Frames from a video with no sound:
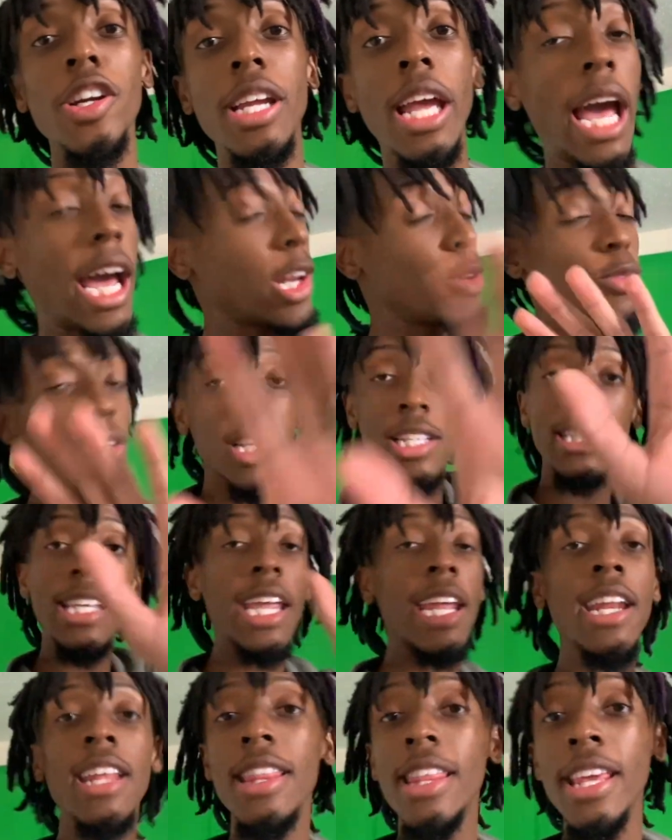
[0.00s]
yet. I don't want to
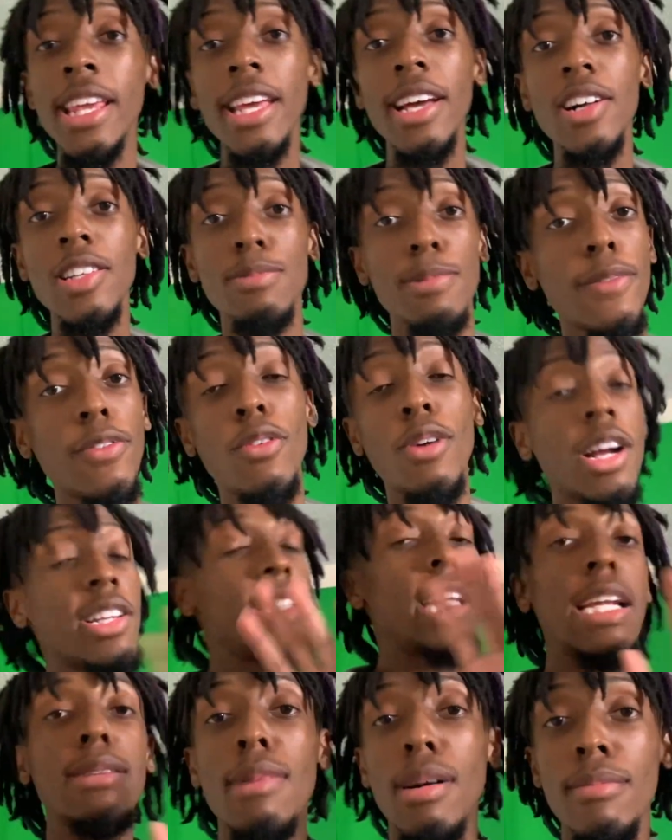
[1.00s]
say anything else before I
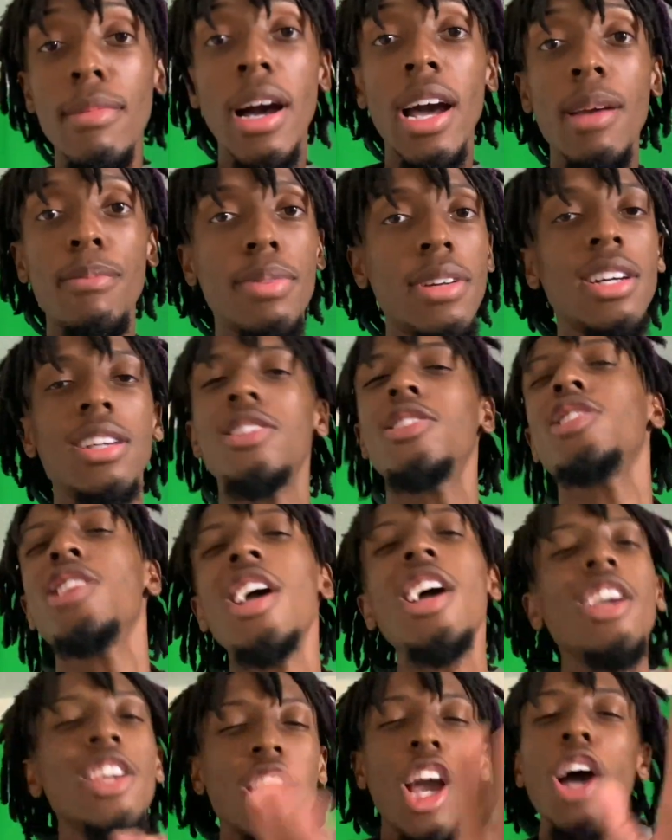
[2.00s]
change my mind because
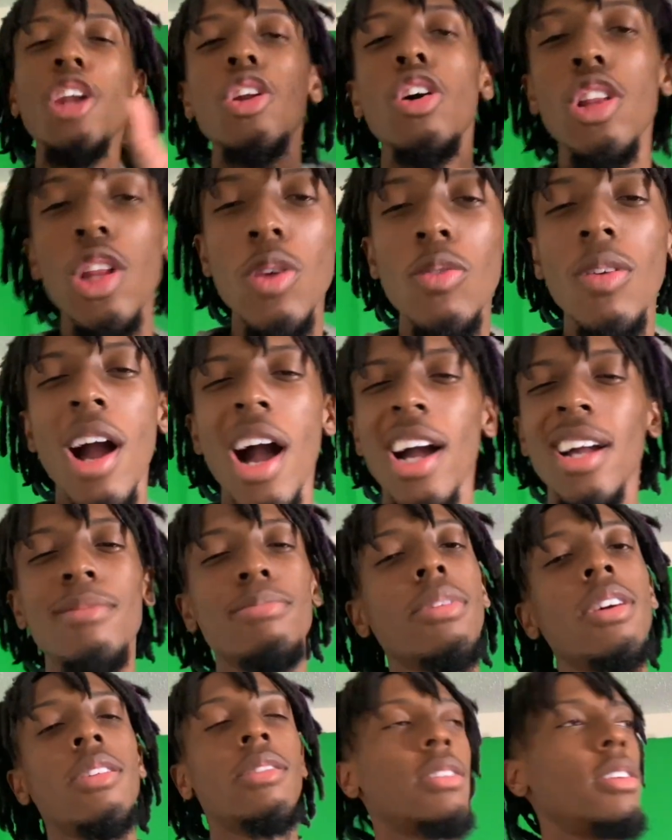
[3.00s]
y'all know LaRock,
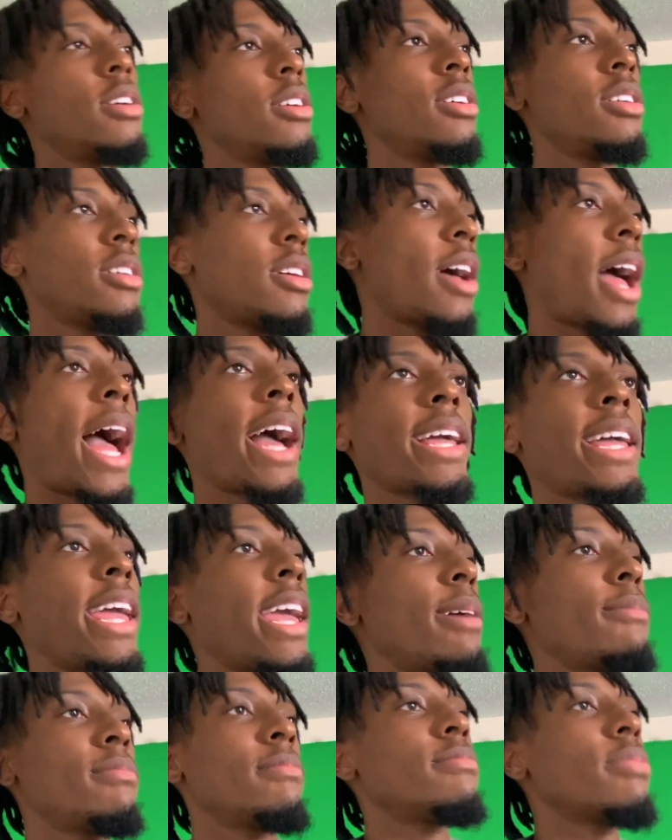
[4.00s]
bro. I
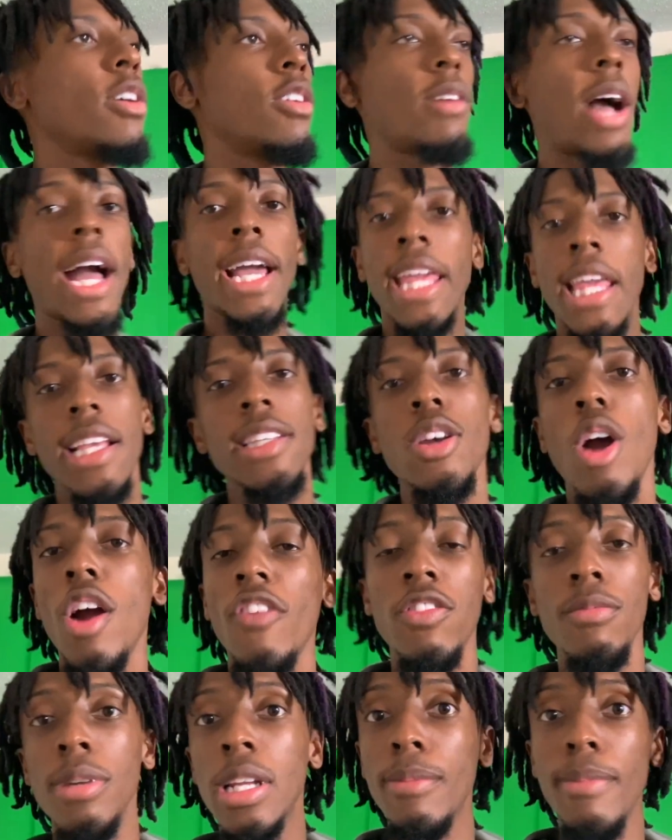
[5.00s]
can't, bro. I can't, it's
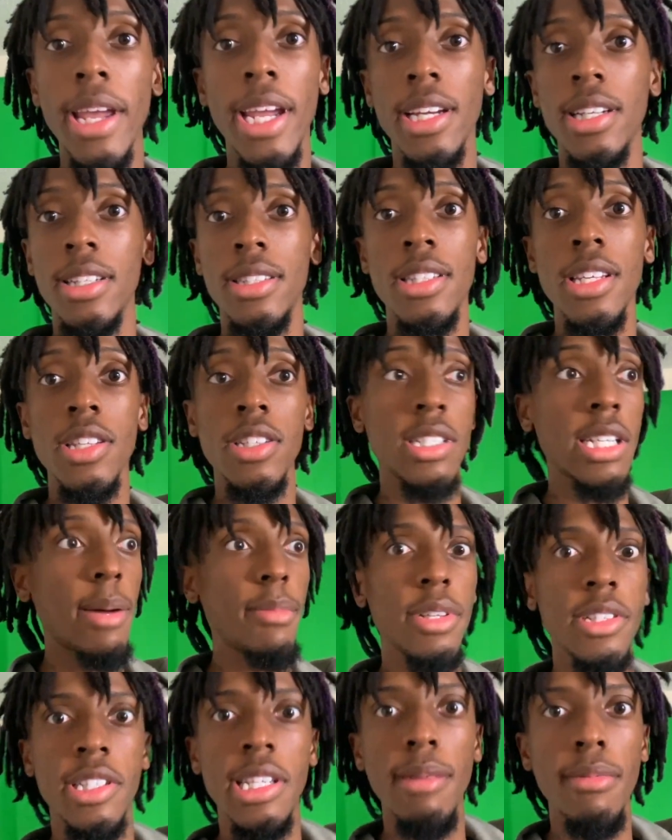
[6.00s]
hard for me to make a decision.
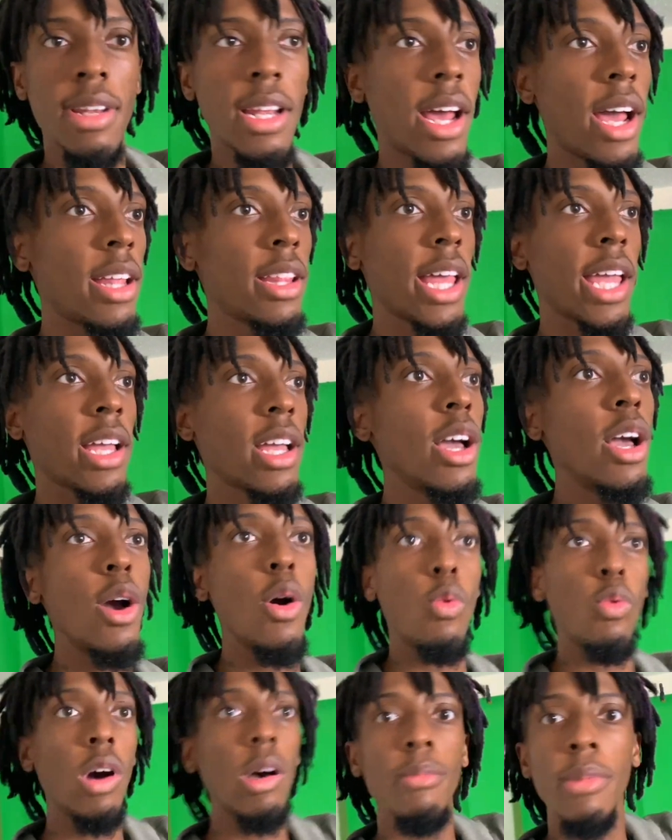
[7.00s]
I'm a Gemini. Like
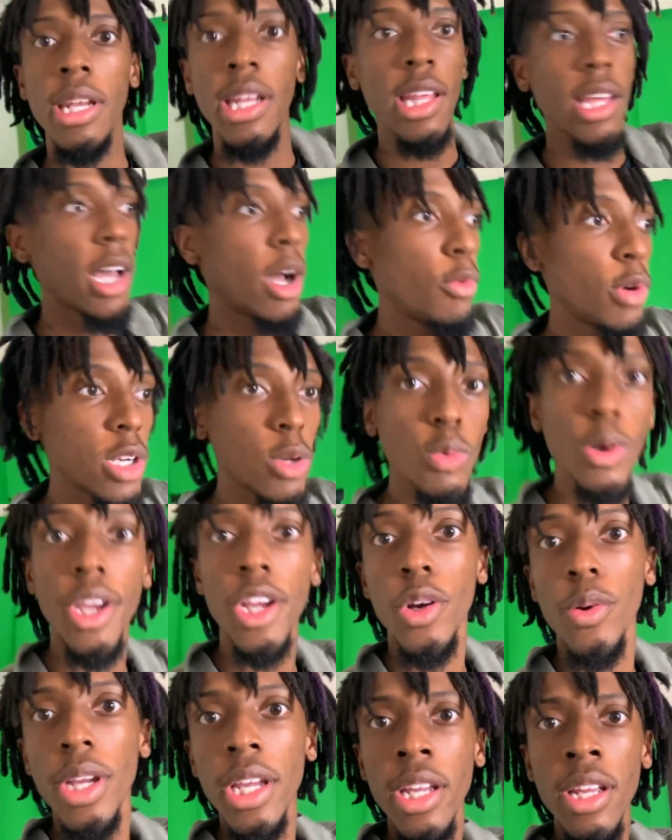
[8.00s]
one minute I want to wear
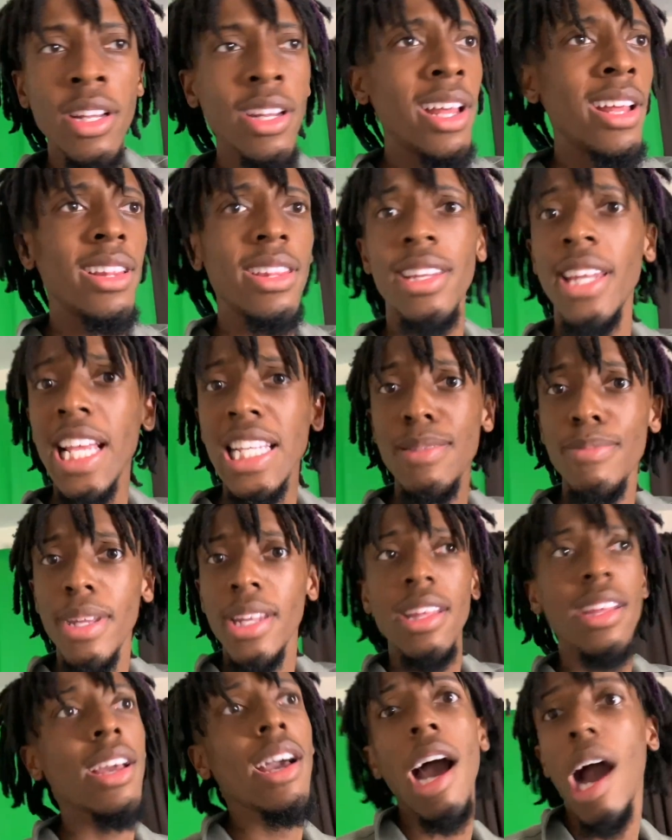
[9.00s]
green, the next
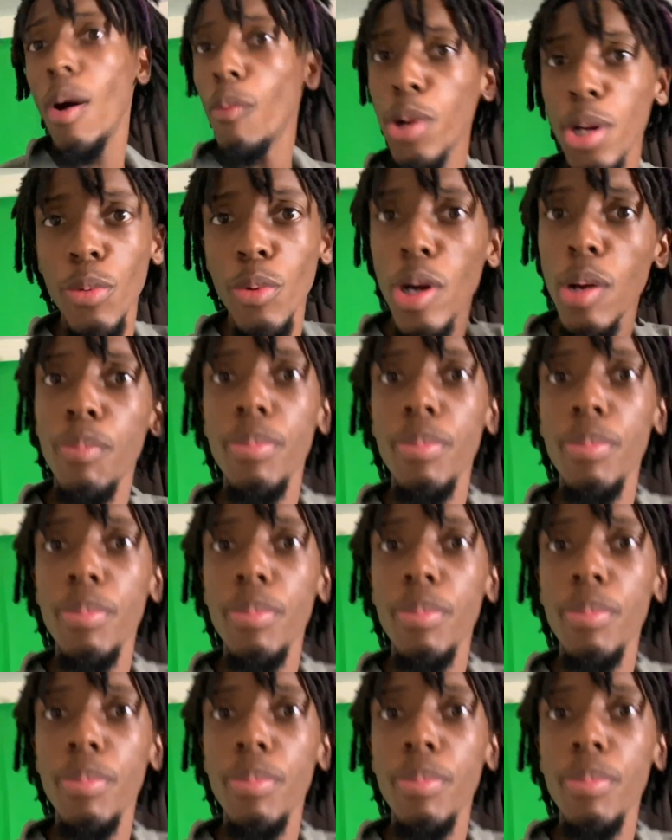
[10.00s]
minute I want to wear